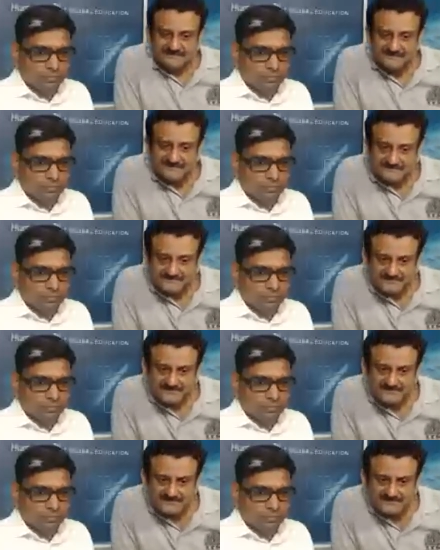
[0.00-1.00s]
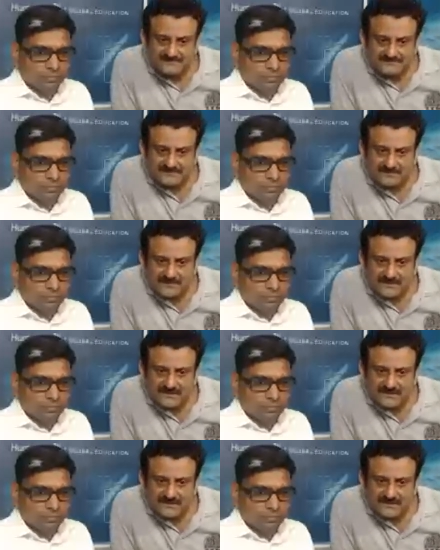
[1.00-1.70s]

No one is speaking in this clip.